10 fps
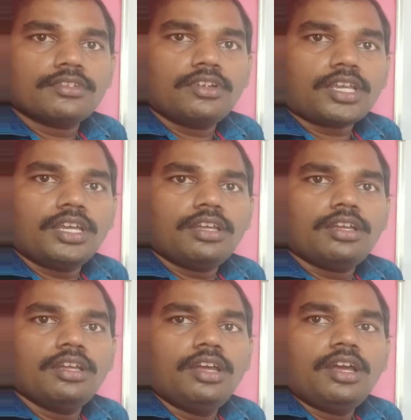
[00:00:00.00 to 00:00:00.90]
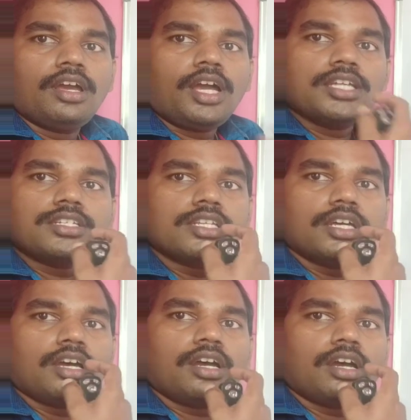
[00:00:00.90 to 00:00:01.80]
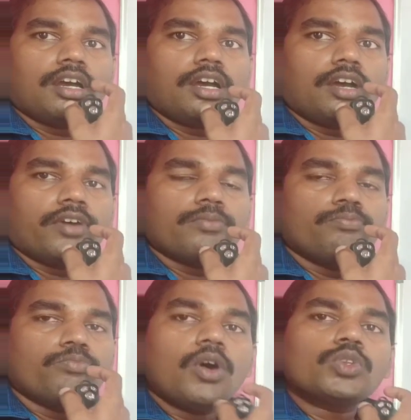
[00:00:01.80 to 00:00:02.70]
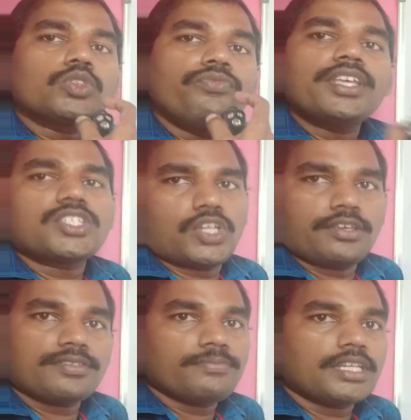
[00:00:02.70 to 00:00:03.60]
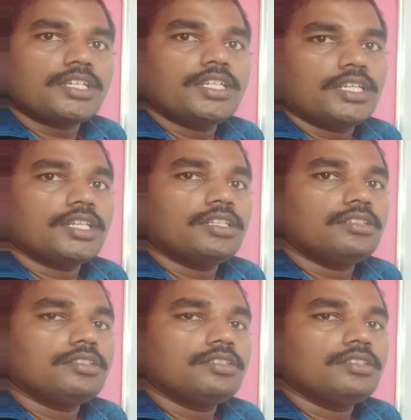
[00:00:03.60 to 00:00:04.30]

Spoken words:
Okay, and our mouth wastage material.